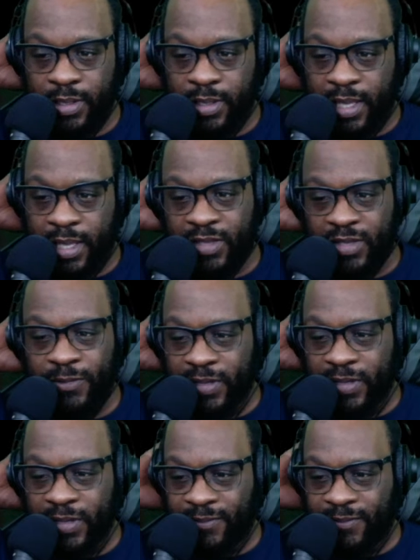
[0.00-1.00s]

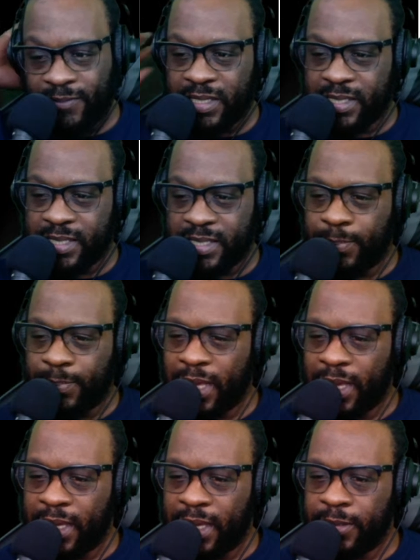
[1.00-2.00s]
HPV invades deeper
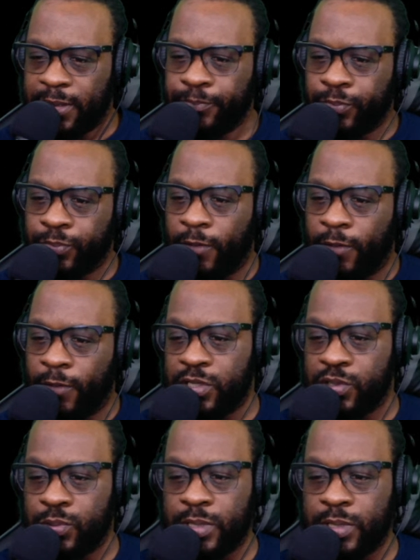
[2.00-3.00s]
lying of
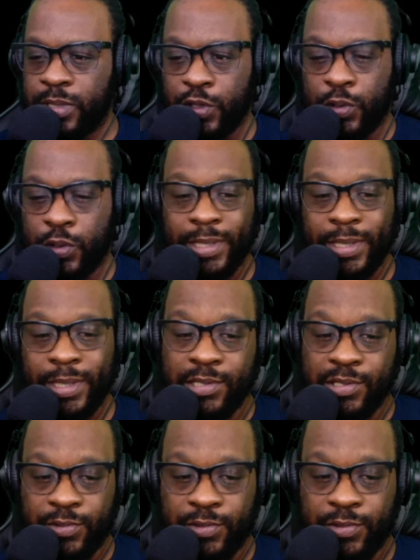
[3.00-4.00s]
tissues and turn
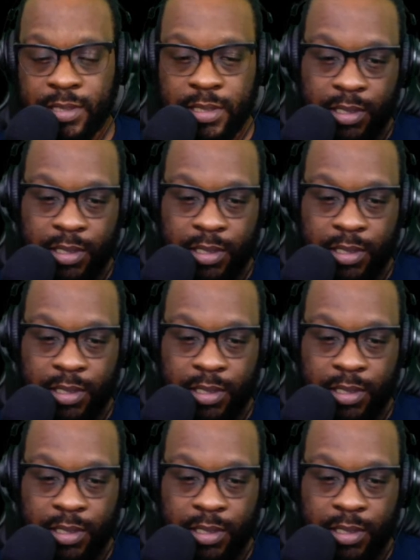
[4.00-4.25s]
cancerous.